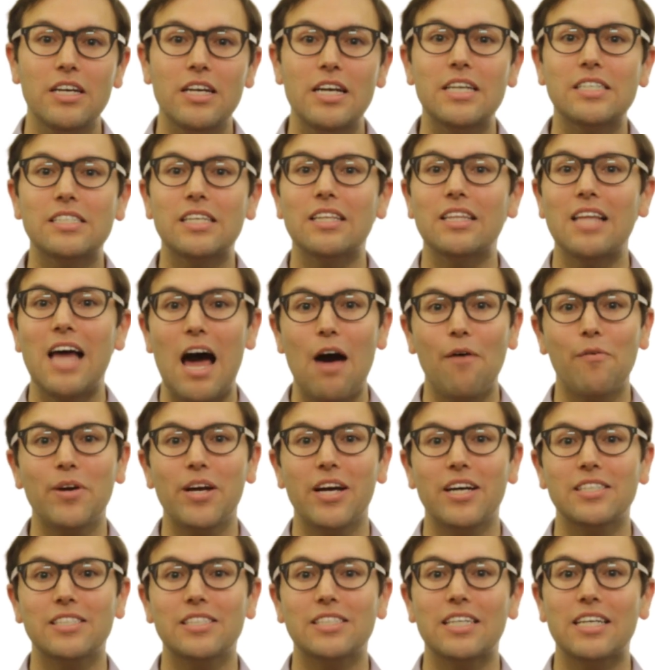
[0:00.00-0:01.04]
is allowing
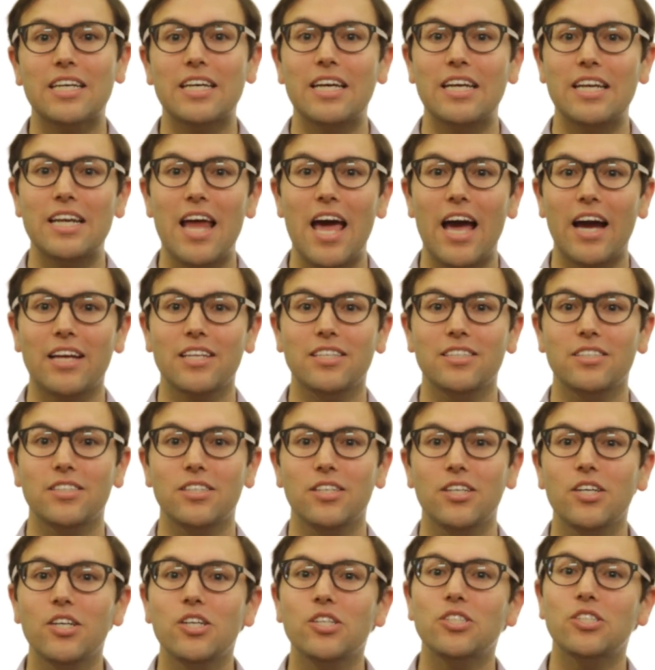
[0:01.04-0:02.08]
us to connect
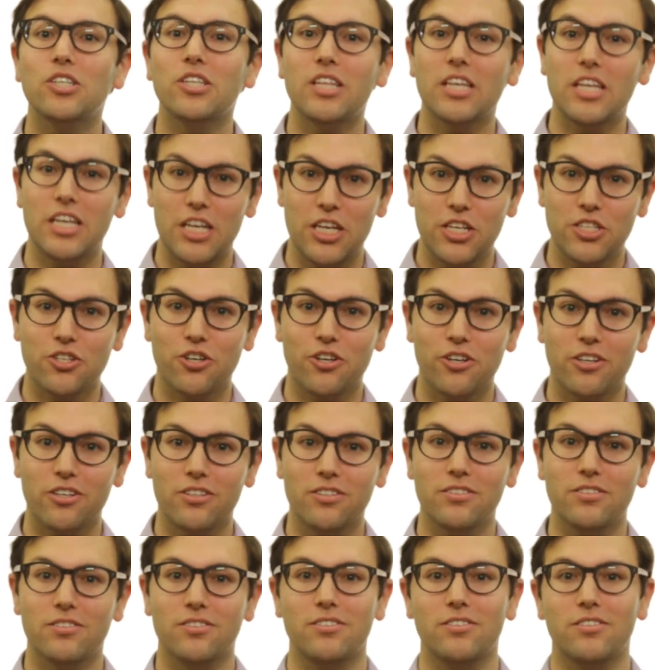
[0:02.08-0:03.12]
to the eternal.
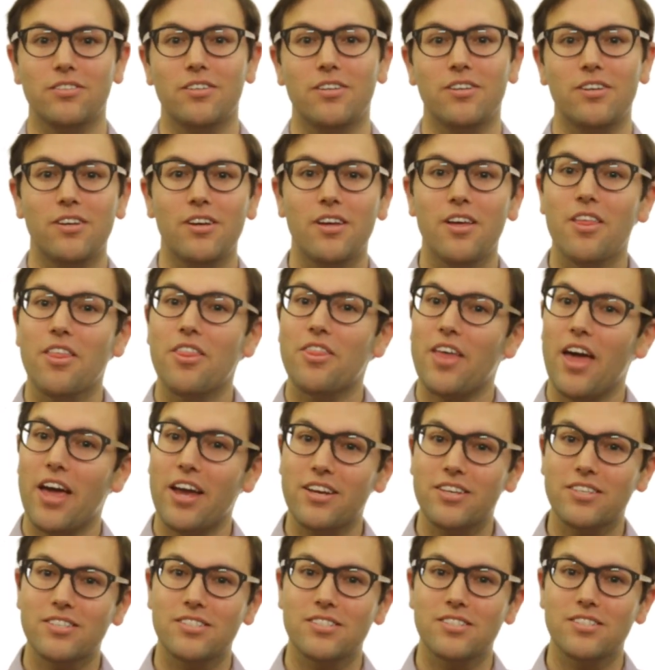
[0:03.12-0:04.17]

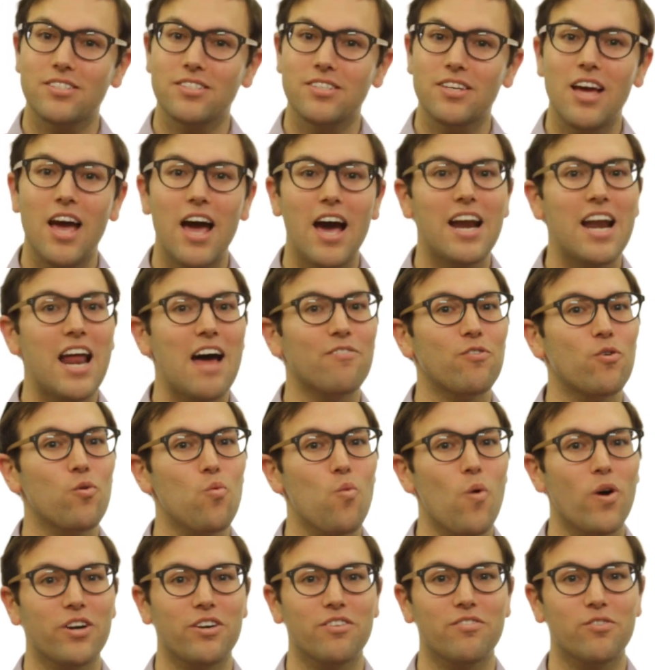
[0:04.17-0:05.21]
Thanks, and have a
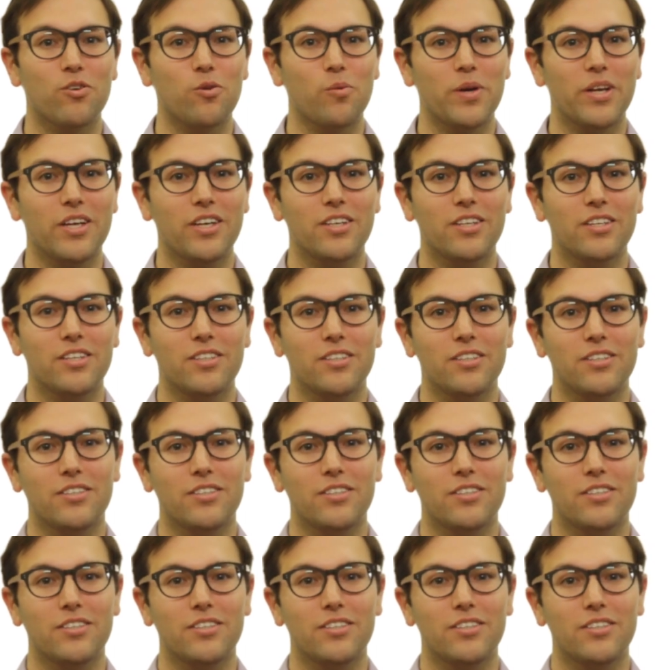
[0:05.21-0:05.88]
wonderful week.